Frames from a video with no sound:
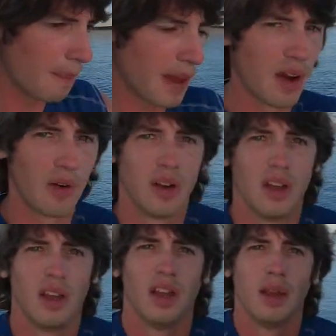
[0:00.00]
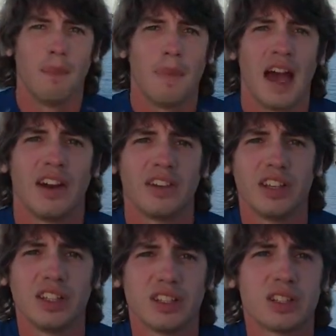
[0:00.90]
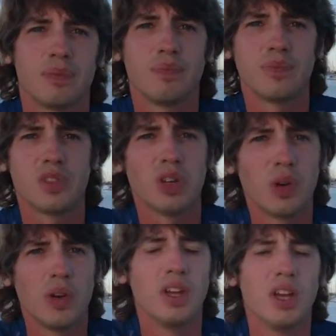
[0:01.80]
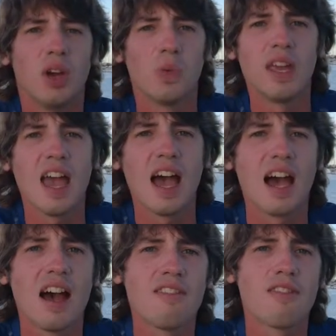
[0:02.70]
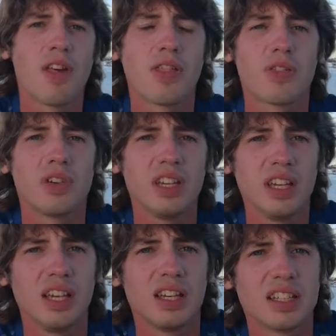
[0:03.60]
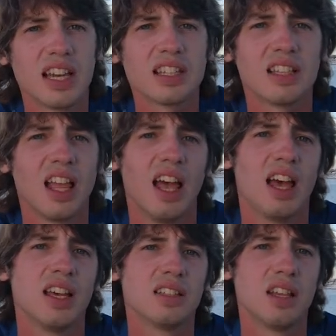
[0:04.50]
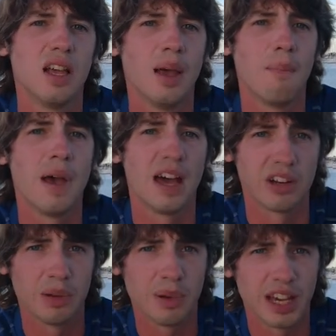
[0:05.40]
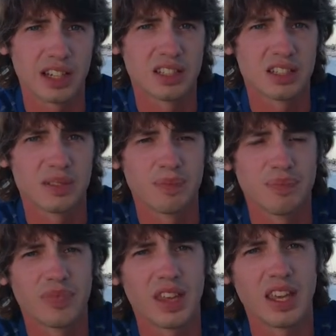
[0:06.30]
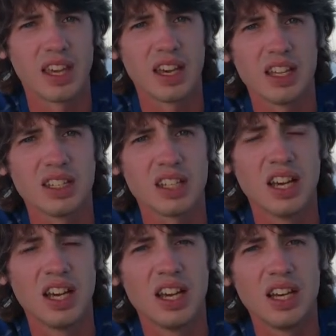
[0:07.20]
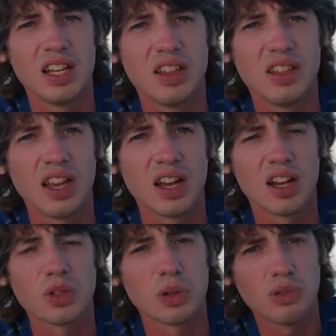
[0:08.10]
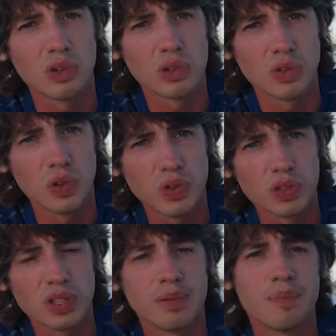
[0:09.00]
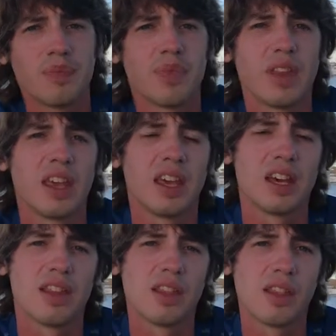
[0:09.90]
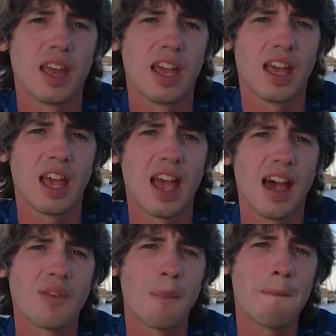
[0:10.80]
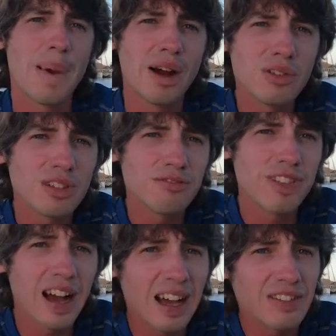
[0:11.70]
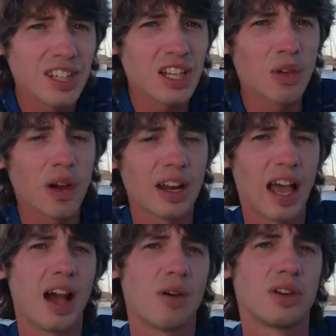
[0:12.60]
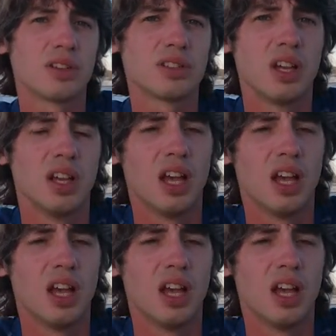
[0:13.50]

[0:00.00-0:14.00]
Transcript: about batteries. So we have 3 Tesla S battery packs, and they are 24 volt, and they have about 5 kilowatt hours